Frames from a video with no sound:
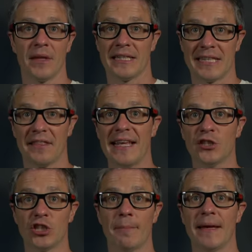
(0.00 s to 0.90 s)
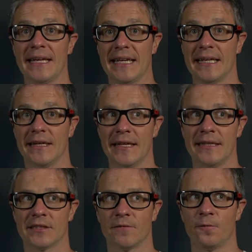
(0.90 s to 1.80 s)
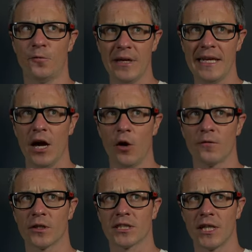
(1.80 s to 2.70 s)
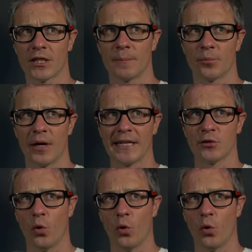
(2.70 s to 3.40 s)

because I think shipping is free over a certain price,